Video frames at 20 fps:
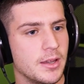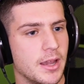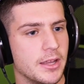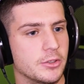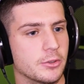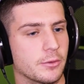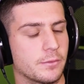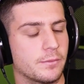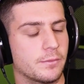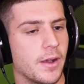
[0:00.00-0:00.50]

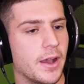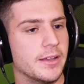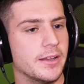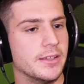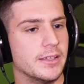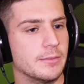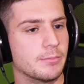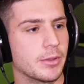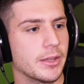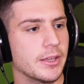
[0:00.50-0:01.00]
And you're
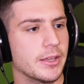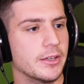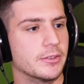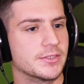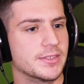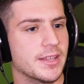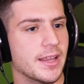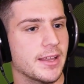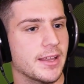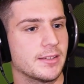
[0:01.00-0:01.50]
finding
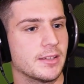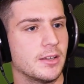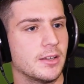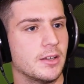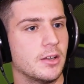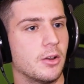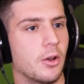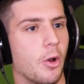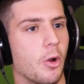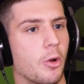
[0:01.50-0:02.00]
players that
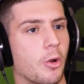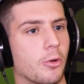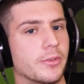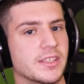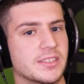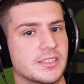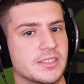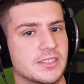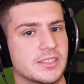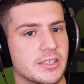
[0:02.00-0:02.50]
aren't
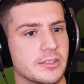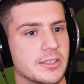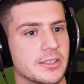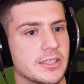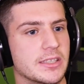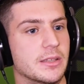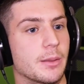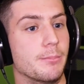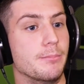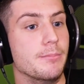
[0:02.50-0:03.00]

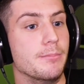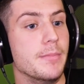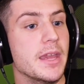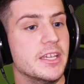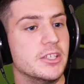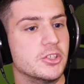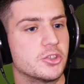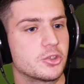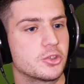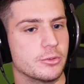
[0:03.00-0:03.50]
necessarily in the
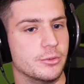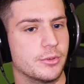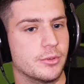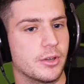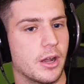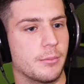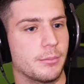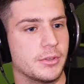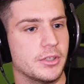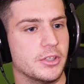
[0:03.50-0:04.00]
mainstream
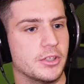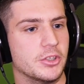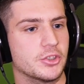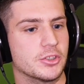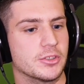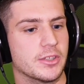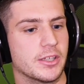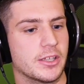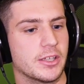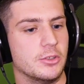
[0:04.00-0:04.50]

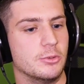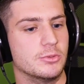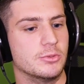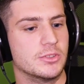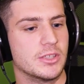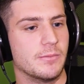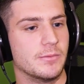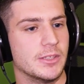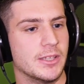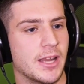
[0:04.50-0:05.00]
competition like a
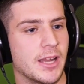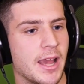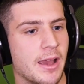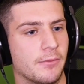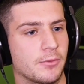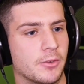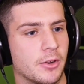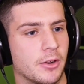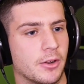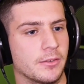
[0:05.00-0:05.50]
U17
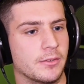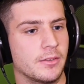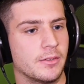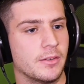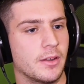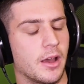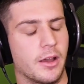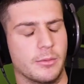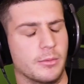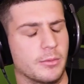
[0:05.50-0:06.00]
AFCON.
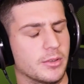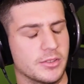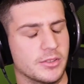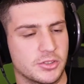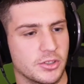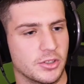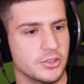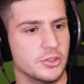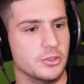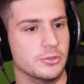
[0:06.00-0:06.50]

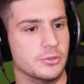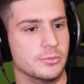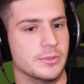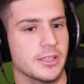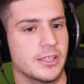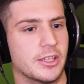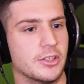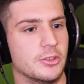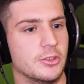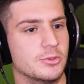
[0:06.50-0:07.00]

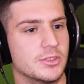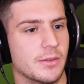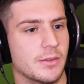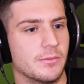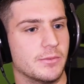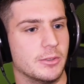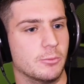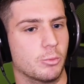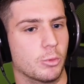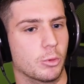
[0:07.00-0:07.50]
Like a
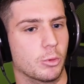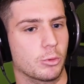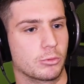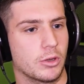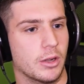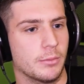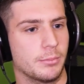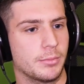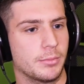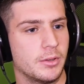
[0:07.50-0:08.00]
U17 World
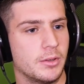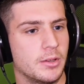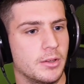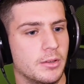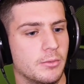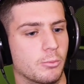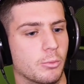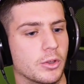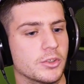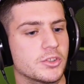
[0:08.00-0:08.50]
Cup.
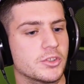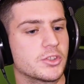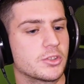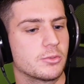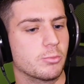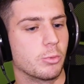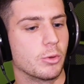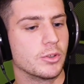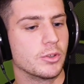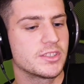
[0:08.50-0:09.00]
Once
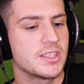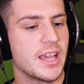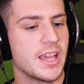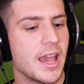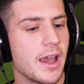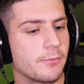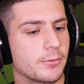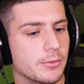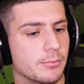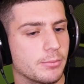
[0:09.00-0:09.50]
the
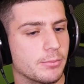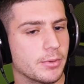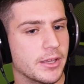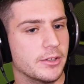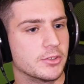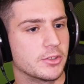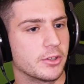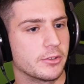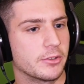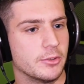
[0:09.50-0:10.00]
African
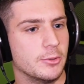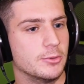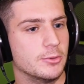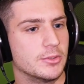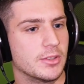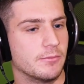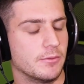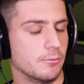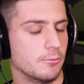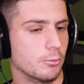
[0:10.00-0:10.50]
players are at the
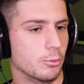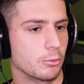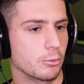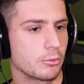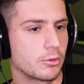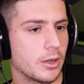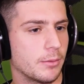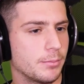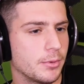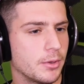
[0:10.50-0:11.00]
U17
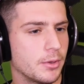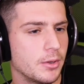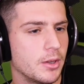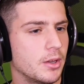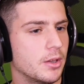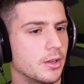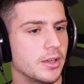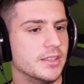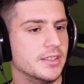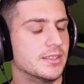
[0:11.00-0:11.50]
World Cup,
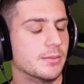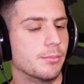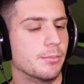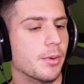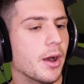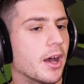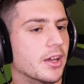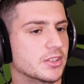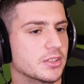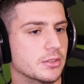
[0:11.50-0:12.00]
it's
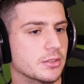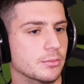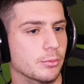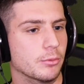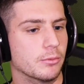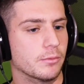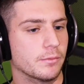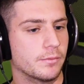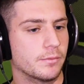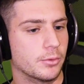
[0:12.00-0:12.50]

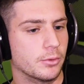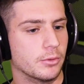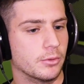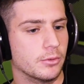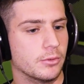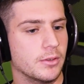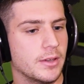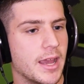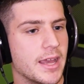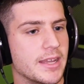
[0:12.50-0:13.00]
impossible
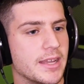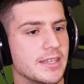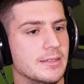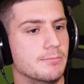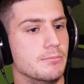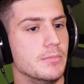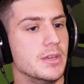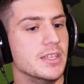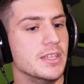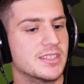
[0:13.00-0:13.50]
for any
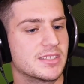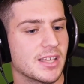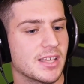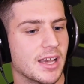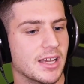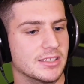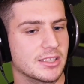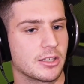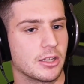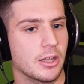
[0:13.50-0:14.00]

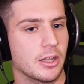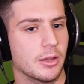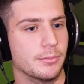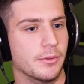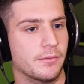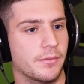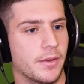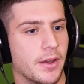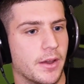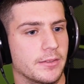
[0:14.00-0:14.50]
mid-sized club
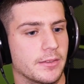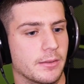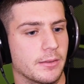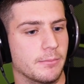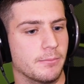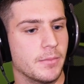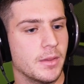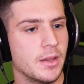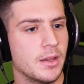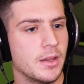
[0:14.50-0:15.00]
to find them.